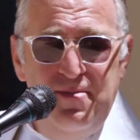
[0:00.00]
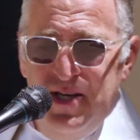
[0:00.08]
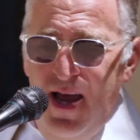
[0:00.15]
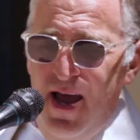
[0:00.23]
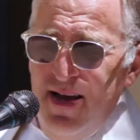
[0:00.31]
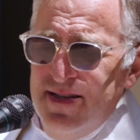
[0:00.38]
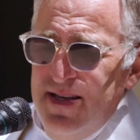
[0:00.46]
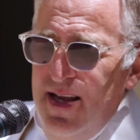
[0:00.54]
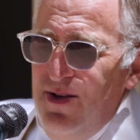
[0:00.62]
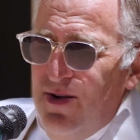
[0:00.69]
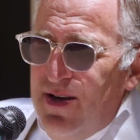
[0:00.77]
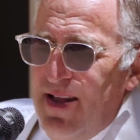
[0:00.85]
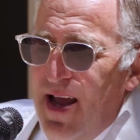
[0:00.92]
tags, and
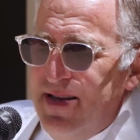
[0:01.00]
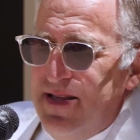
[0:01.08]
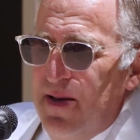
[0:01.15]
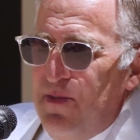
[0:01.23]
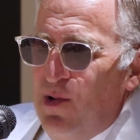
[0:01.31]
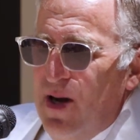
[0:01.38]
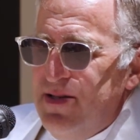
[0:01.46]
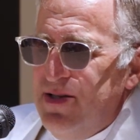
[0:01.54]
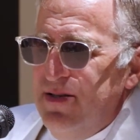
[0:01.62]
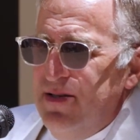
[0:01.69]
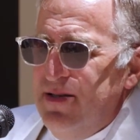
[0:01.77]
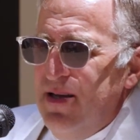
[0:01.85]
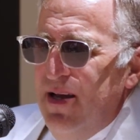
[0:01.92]
you can ask them
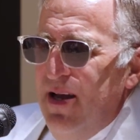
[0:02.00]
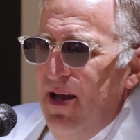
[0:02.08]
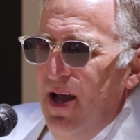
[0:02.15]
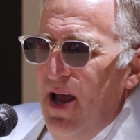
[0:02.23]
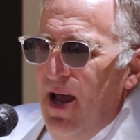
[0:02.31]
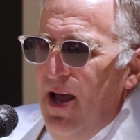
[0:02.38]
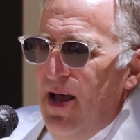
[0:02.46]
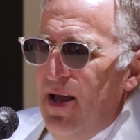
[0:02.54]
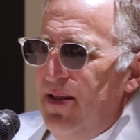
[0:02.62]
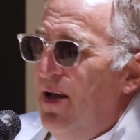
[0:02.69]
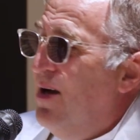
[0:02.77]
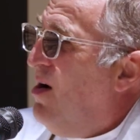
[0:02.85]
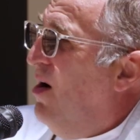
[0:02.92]
questions.
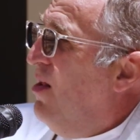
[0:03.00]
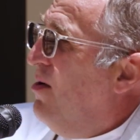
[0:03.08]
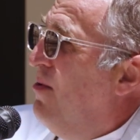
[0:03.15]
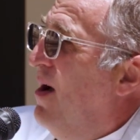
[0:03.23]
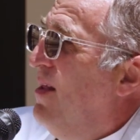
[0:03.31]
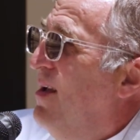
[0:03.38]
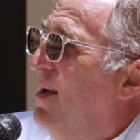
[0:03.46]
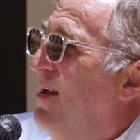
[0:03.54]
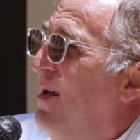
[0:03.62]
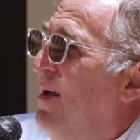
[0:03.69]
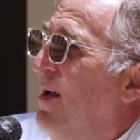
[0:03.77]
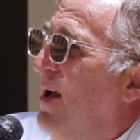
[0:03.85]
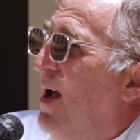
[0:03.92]
And Colarelli
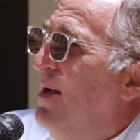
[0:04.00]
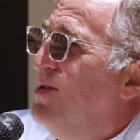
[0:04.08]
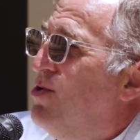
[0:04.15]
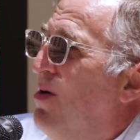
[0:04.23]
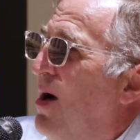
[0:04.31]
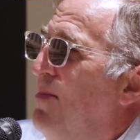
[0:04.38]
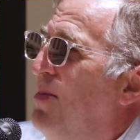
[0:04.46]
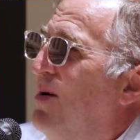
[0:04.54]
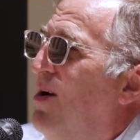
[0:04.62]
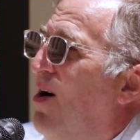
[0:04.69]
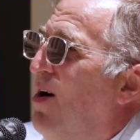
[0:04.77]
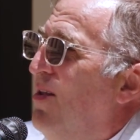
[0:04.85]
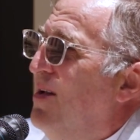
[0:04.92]
and Triba
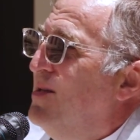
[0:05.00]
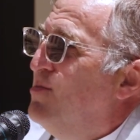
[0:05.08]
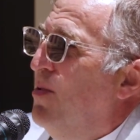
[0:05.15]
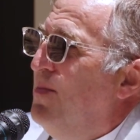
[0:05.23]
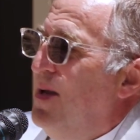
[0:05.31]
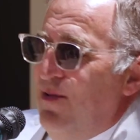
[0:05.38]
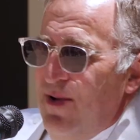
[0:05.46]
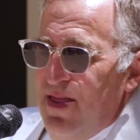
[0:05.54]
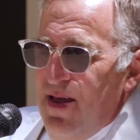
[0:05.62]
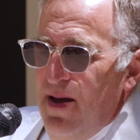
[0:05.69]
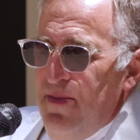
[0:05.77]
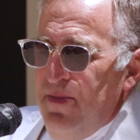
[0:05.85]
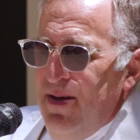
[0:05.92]
colleagues will be with
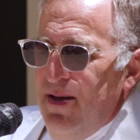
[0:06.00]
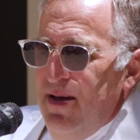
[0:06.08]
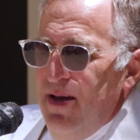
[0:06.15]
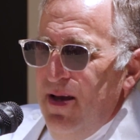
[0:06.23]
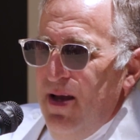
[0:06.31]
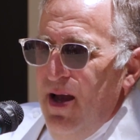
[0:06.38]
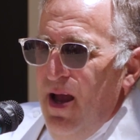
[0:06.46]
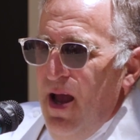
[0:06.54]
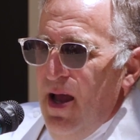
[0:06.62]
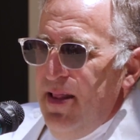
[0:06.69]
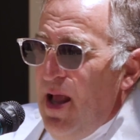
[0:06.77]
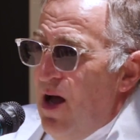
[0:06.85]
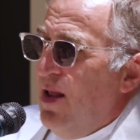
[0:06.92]
them.
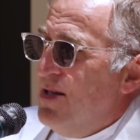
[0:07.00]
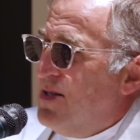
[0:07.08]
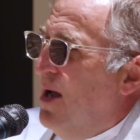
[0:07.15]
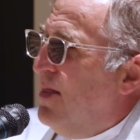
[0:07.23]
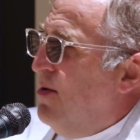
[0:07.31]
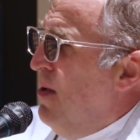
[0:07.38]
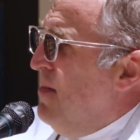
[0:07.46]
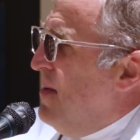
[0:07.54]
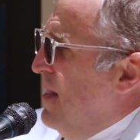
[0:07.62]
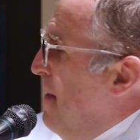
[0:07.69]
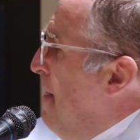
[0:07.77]
And now let's cut the ribbon.